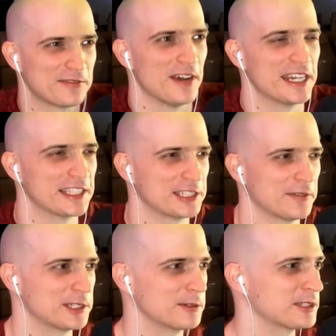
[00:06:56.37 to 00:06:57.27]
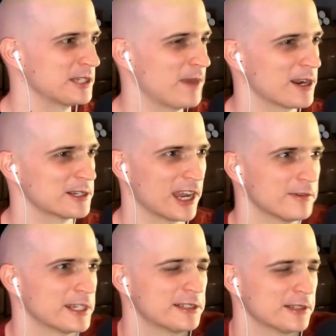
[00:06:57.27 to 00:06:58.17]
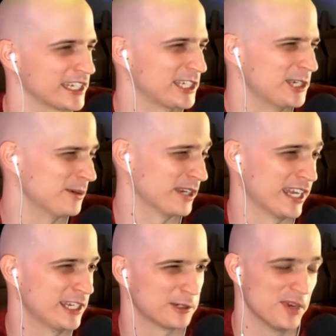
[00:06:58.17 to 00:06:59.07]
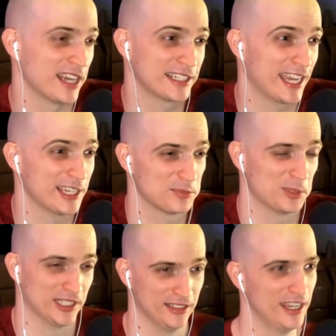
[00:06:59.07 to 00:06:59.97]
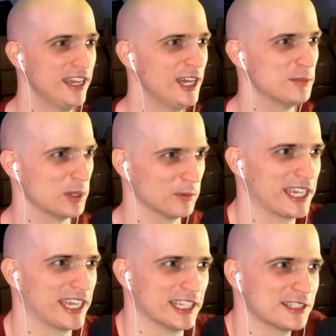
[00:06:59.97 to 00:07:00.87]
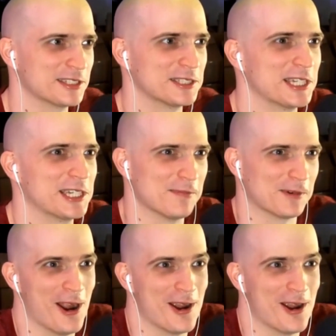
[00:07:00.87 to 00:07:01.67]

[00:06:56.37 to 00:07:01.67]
like finding stuff to do with Steam Powered Giraffe. We can do like a Q&A or a podcast, but we can't sync up